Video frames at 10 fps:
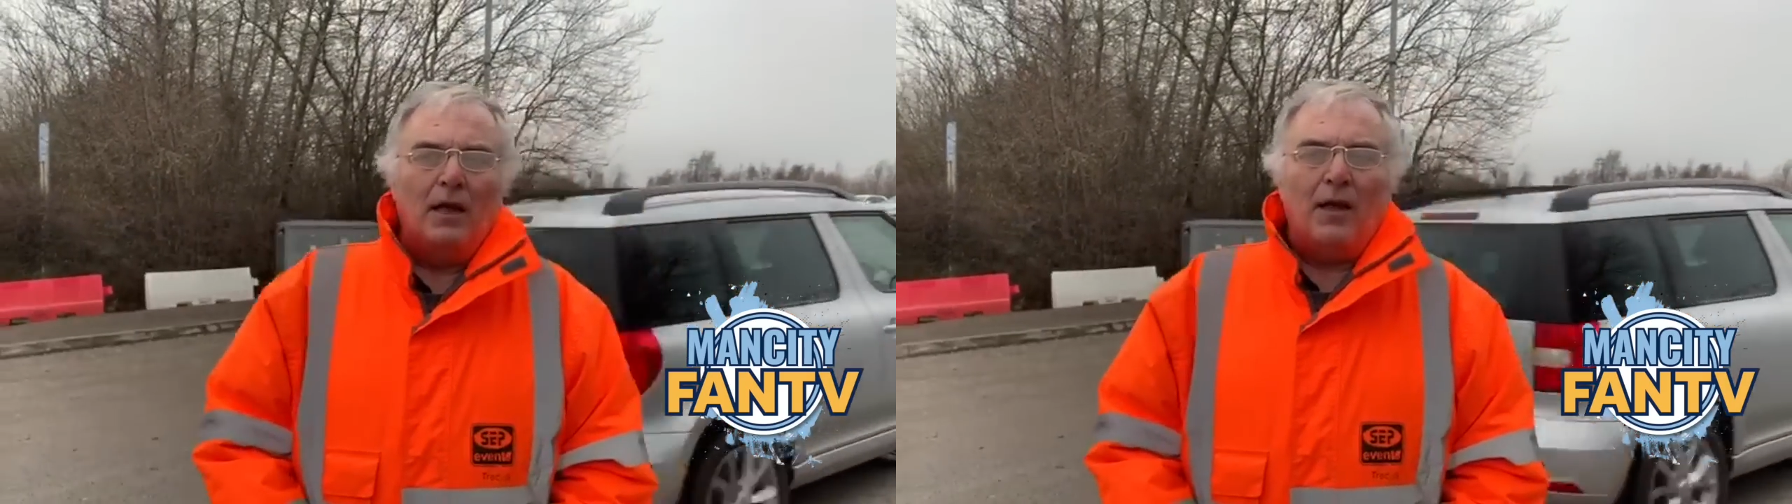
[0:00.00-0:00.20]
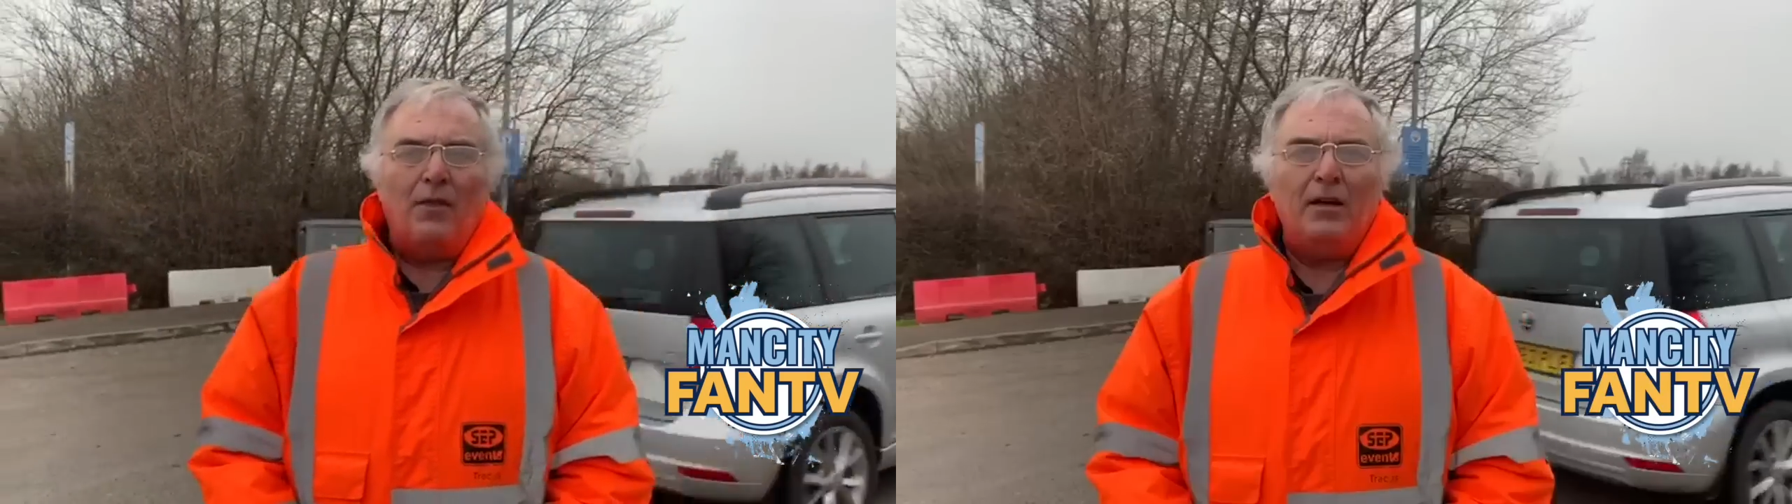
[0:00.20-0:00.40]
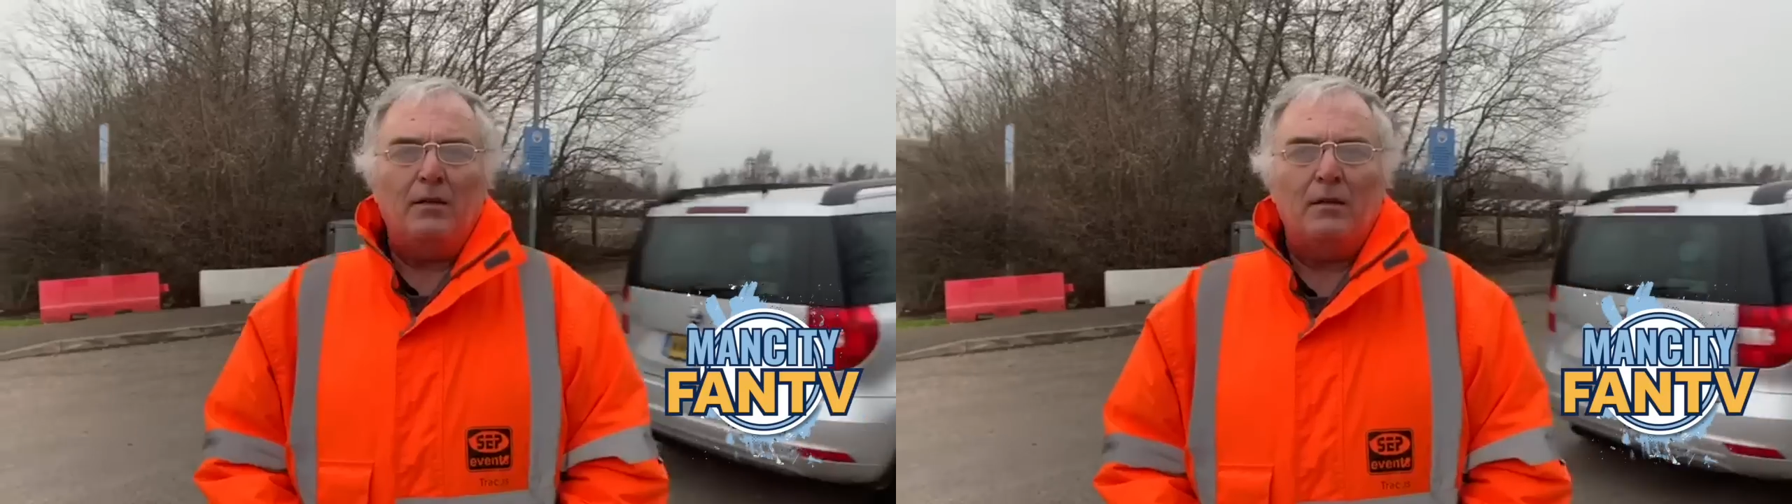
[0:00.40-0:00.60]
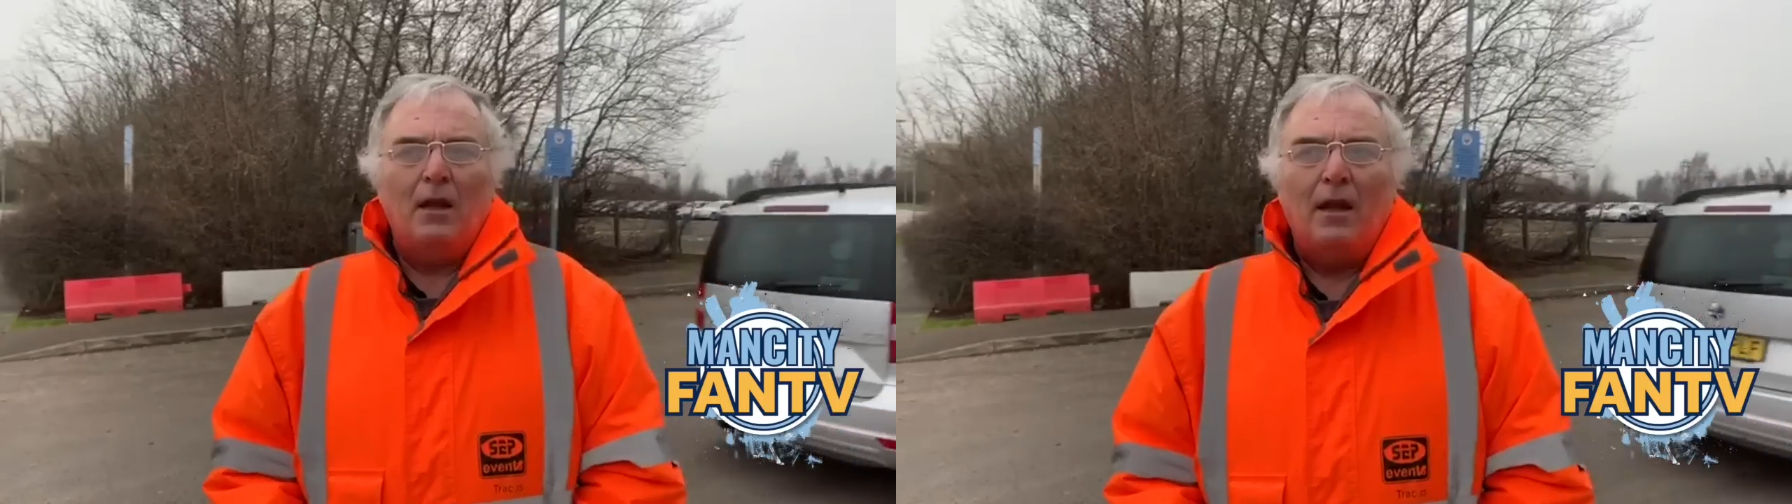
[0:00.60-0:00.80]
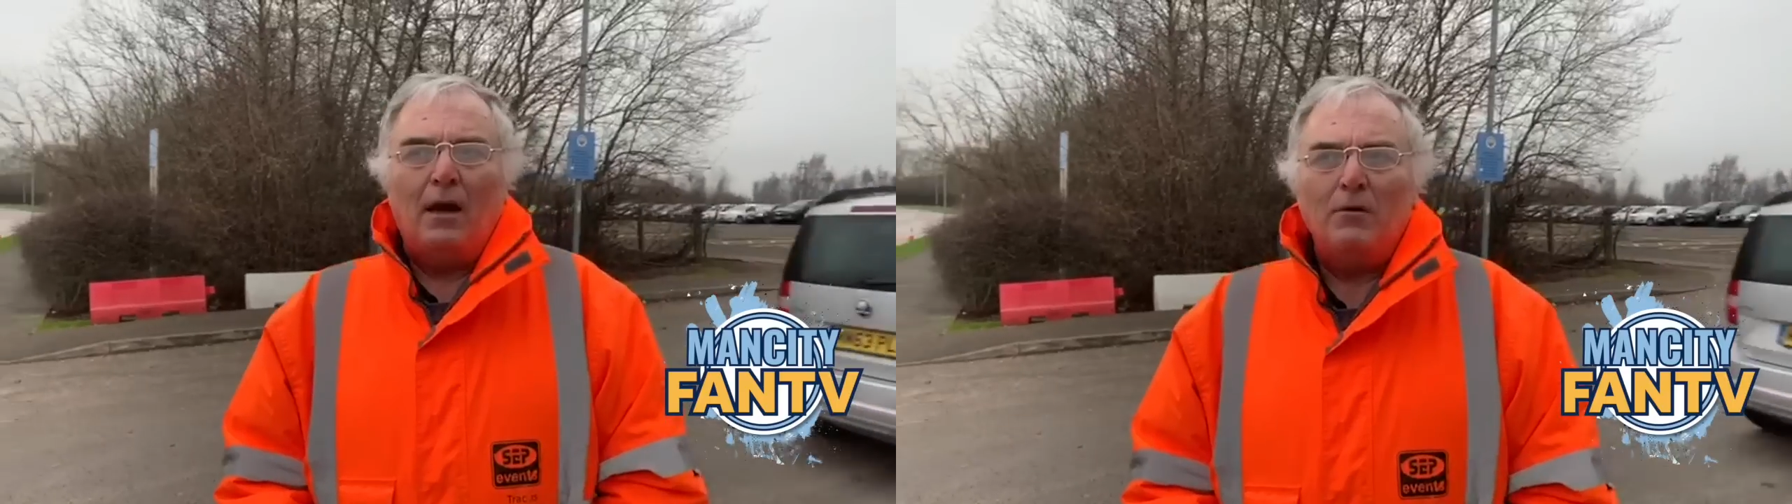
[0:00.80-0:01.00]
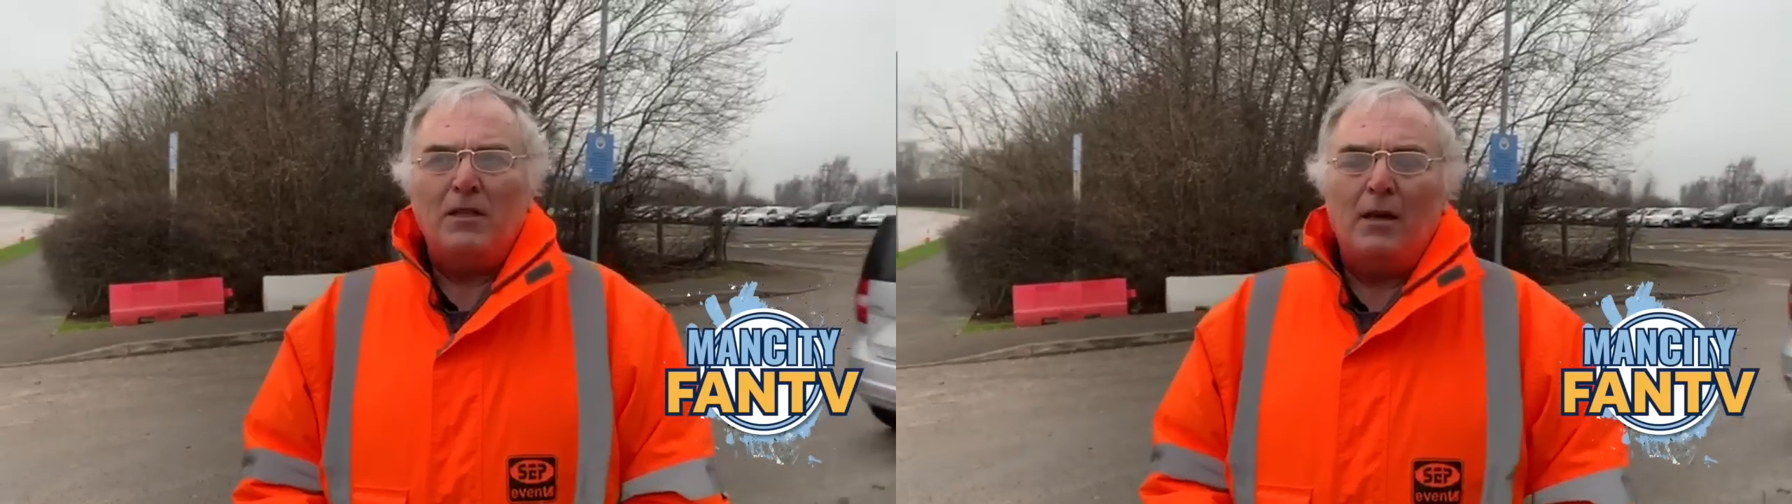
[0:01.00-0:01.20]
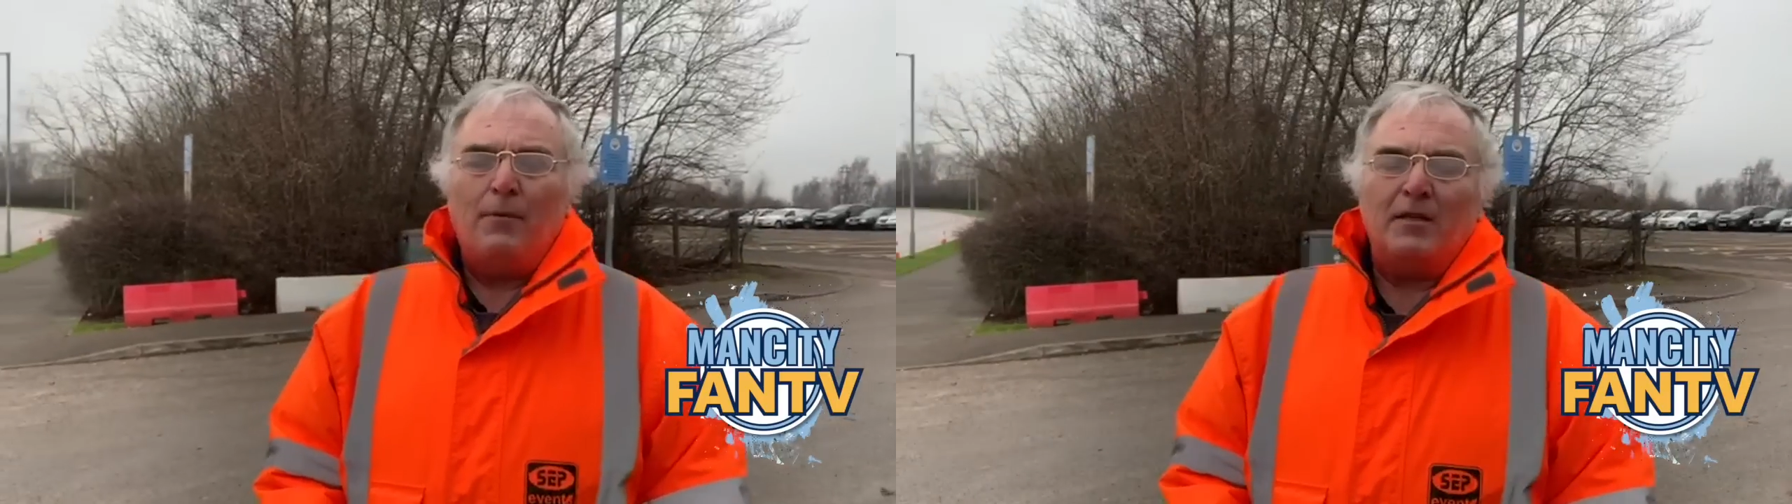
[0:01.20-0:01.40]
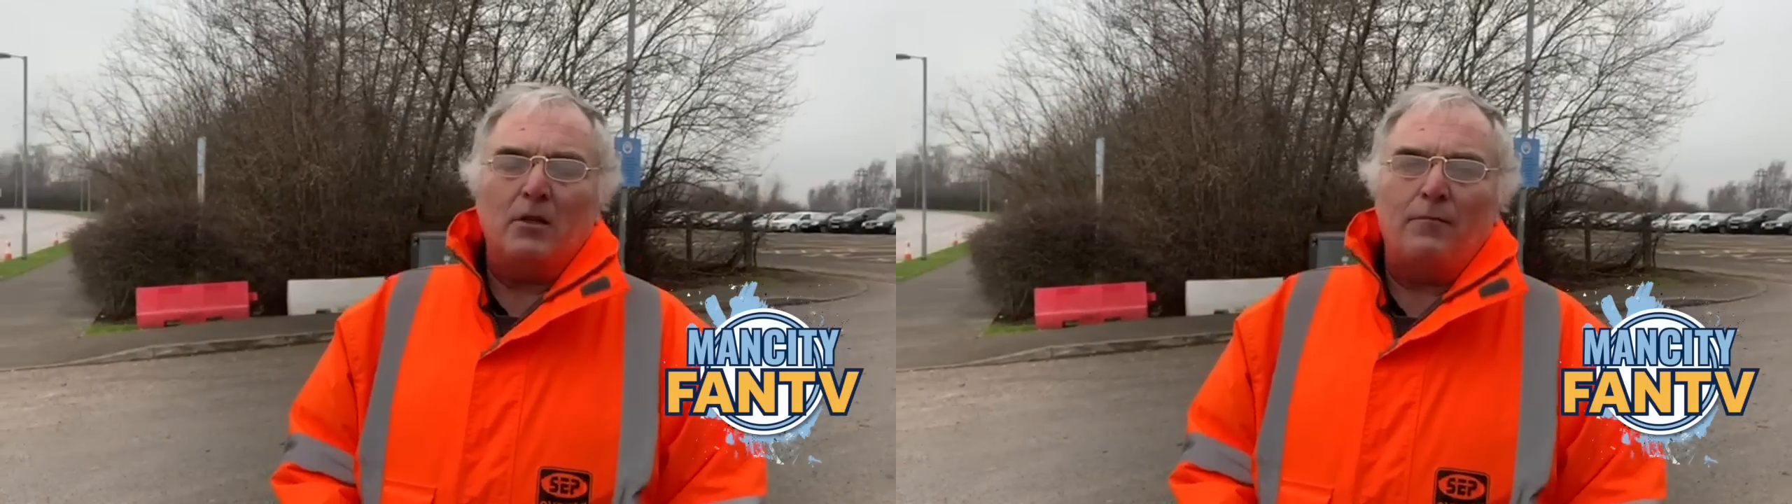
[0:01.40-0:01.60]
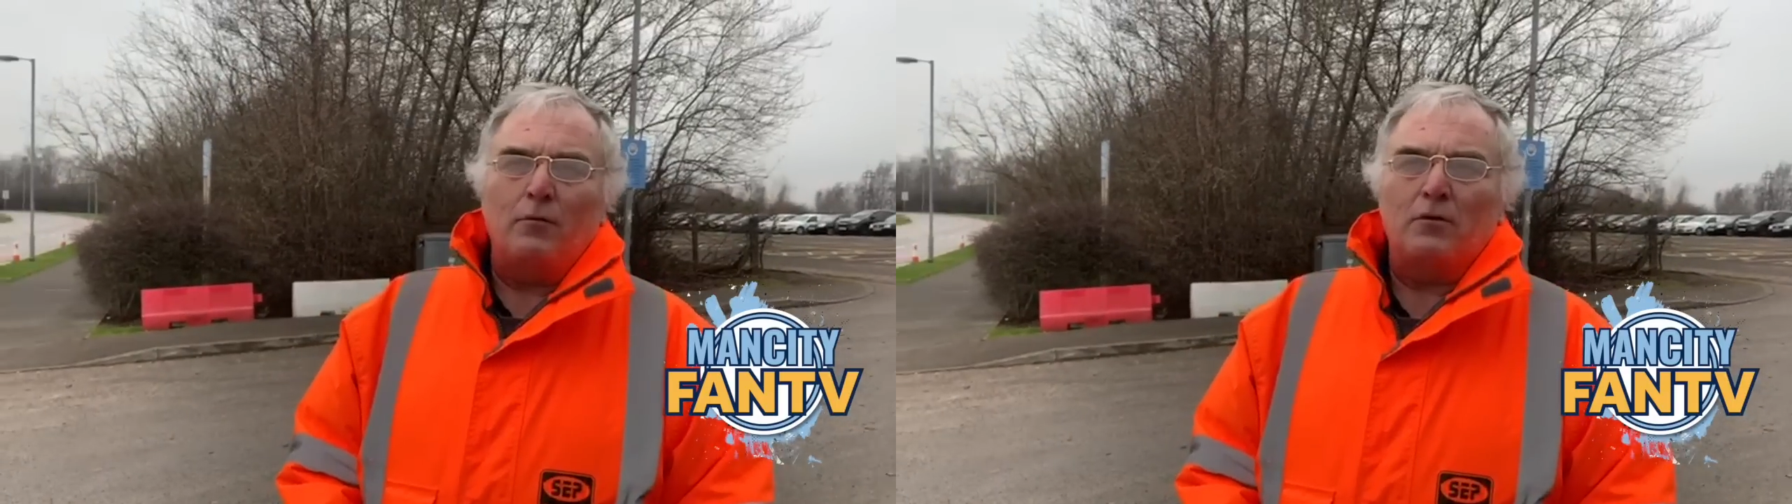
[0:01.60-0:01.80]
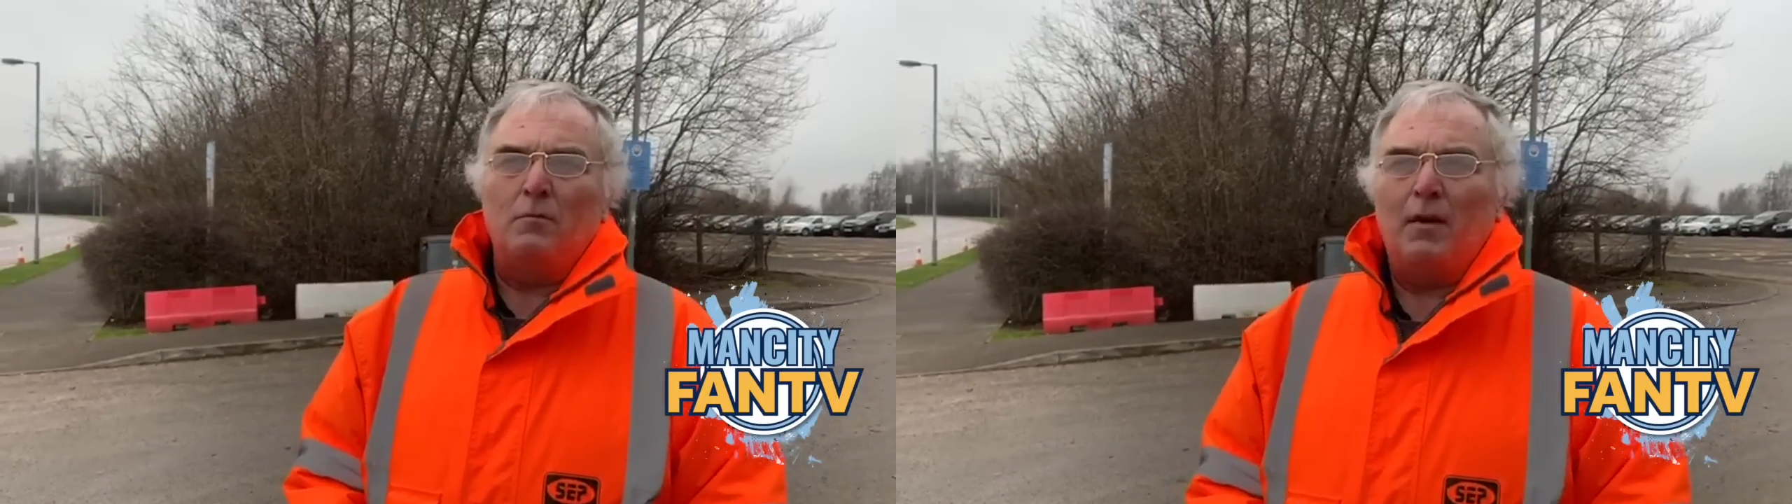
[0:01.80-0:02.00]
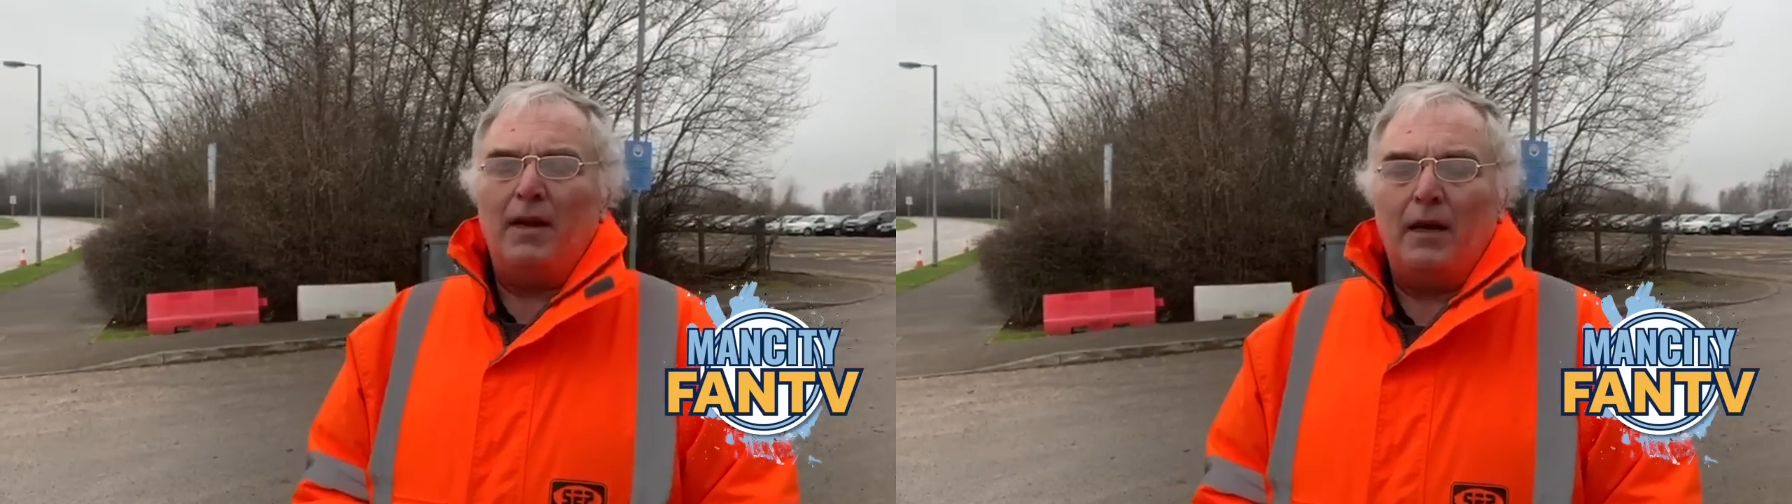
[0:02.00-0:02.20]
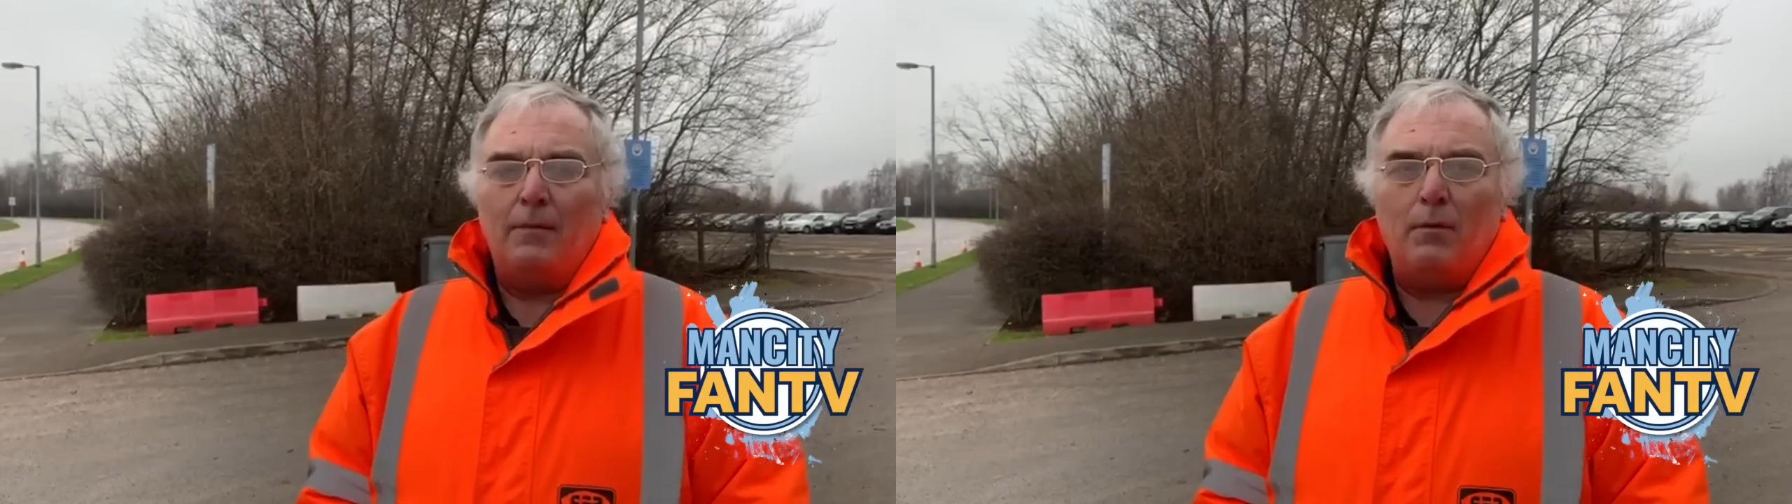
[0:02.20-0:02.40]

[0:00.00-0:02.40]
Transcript: I think that, I wouldn't say the press is off us completely,